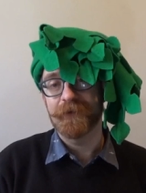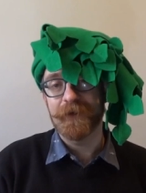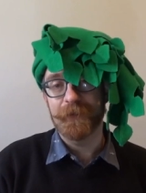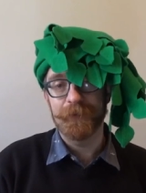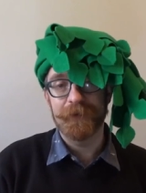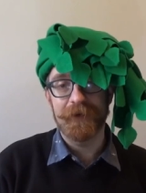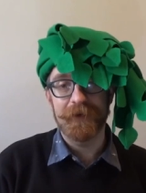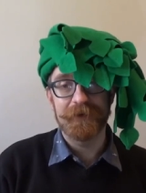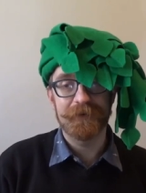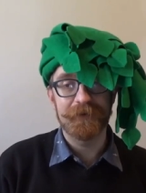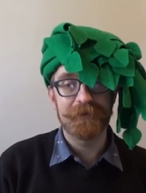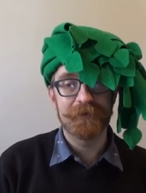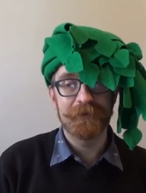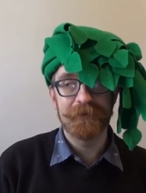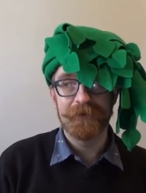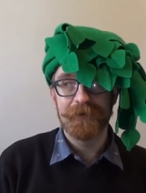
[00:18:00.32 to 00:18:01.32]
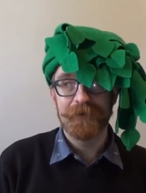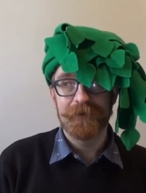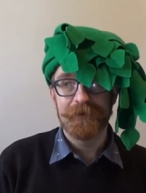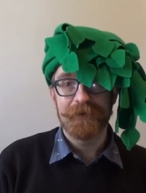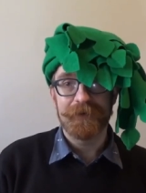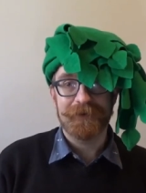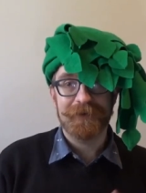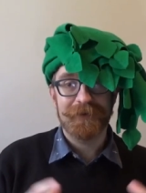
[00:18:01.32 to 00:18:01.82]
a couple of days and
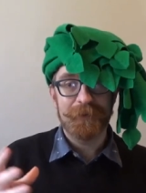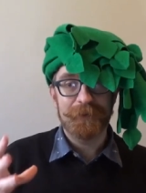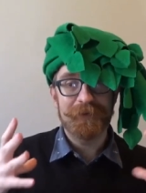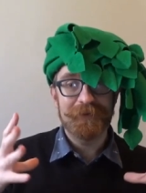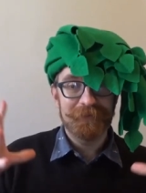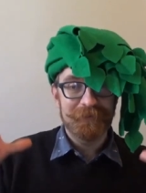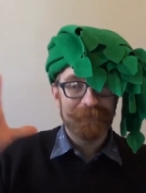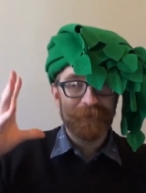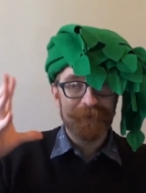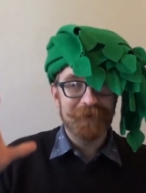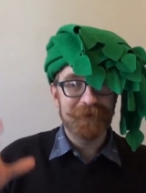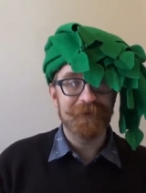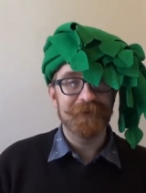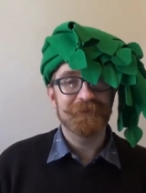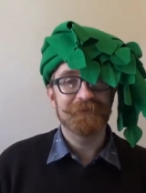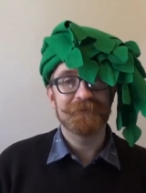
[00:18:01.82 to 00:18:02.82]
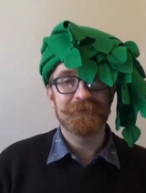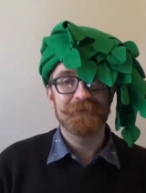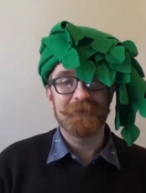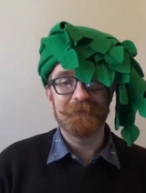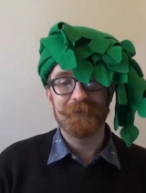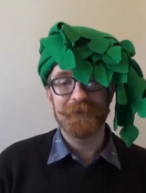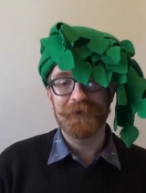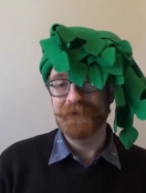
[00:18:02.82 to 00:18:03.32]
I keep on putting it on.
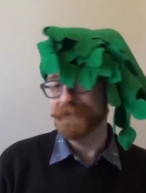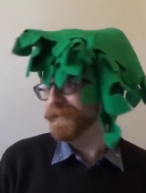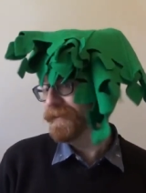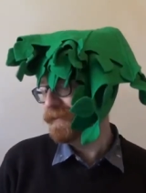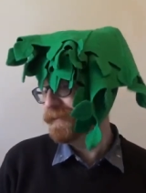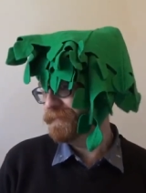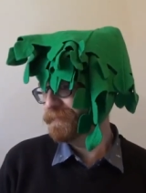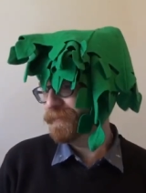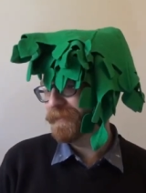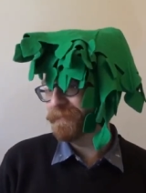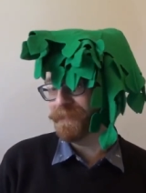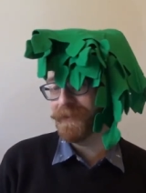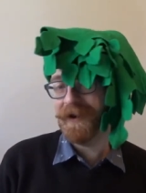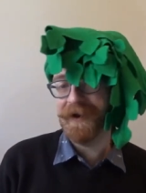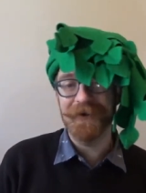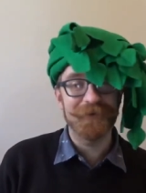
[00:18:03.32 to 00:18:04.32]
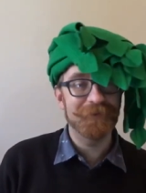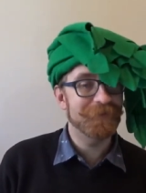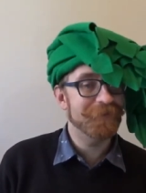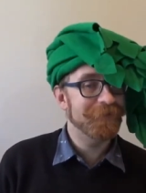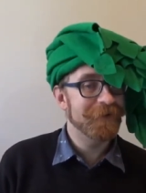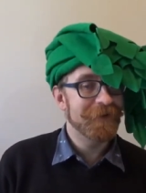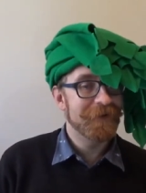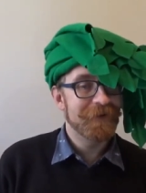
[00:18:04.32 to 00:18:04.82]
I'm pretty, pretty proud
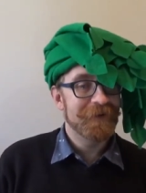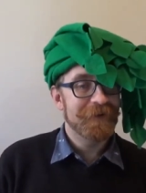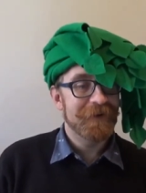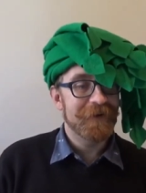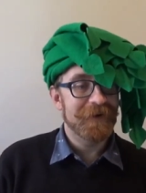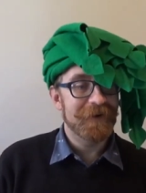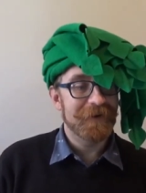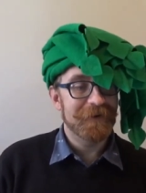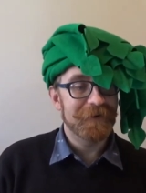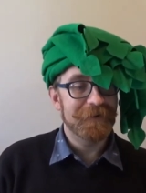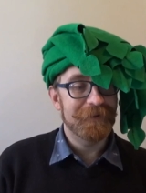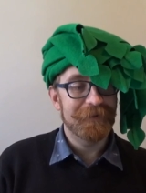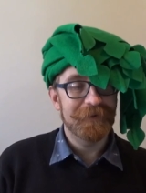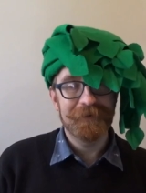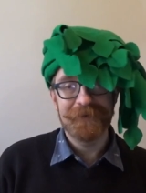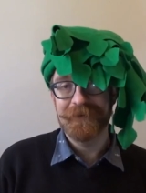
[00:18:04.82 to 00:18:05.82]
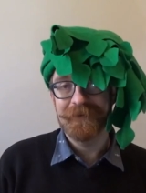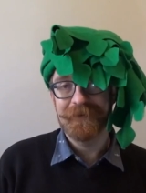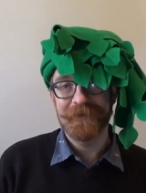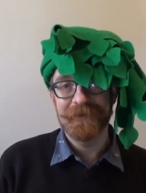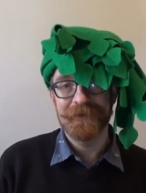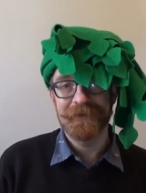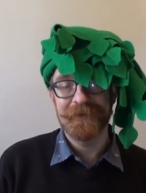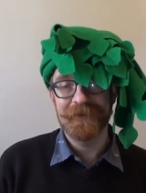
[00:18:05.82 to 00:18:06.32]
of uh,
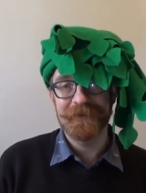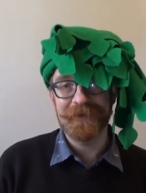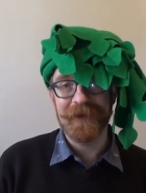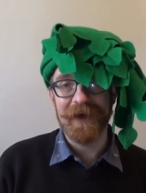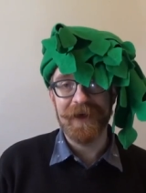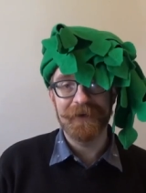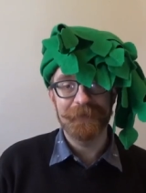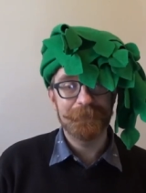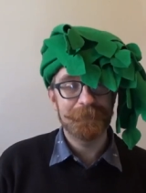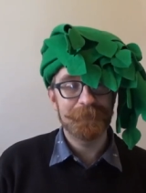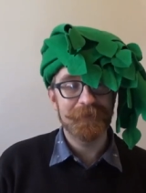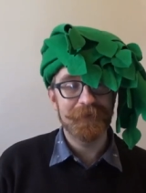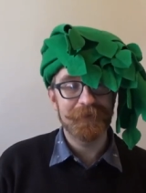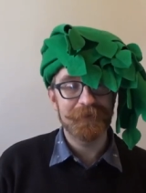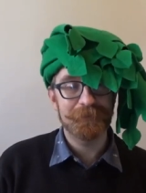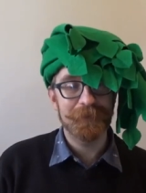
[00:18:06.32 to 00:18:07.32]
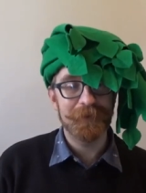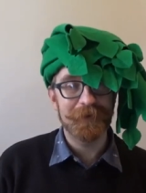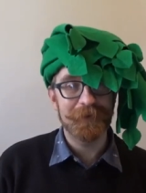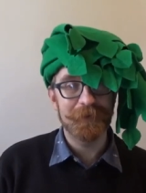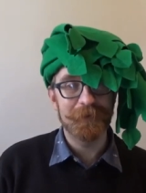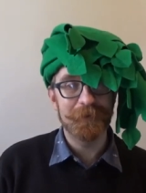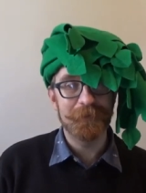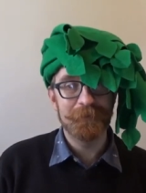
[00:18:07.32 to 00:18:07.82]
this hat. It's pretty
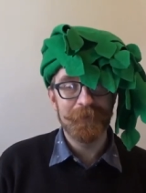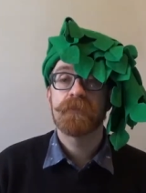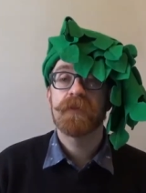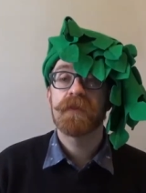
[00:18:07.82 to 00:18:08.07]
cool.